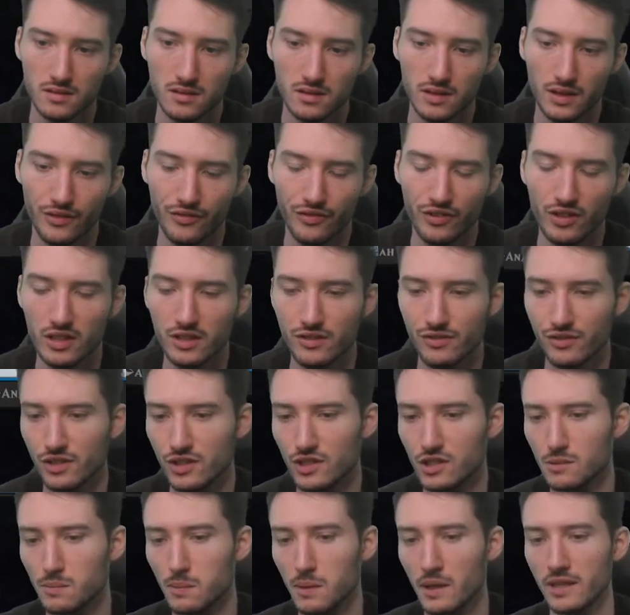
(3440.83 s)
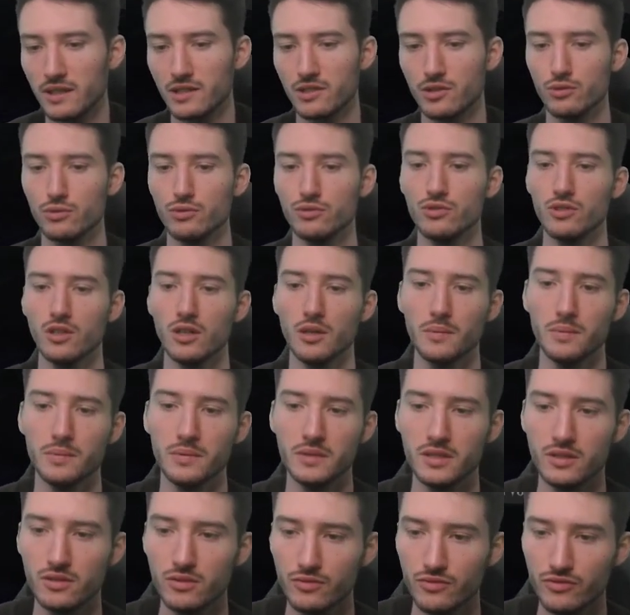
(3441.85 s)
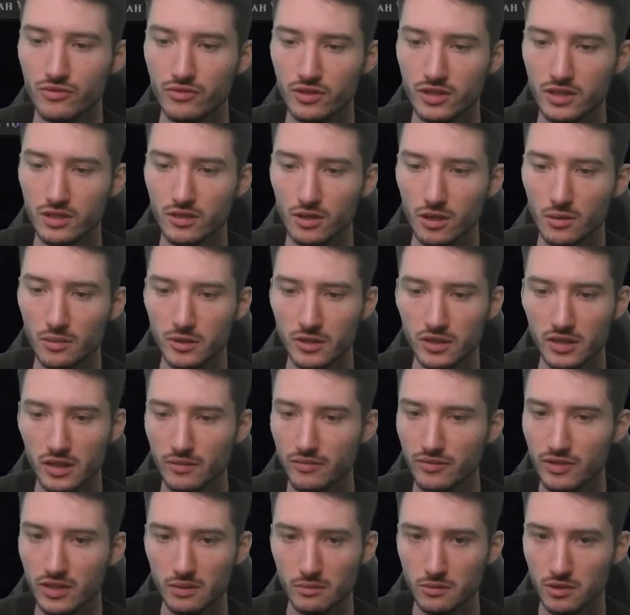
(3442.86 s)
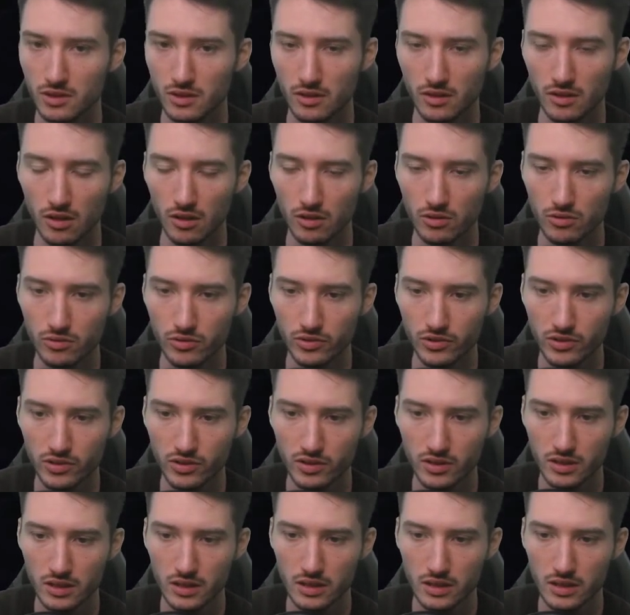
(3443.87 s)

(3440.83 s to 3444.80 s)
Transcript: I feel like if I just play a 2-drop into 3-drop or something, I'm just gonna lose.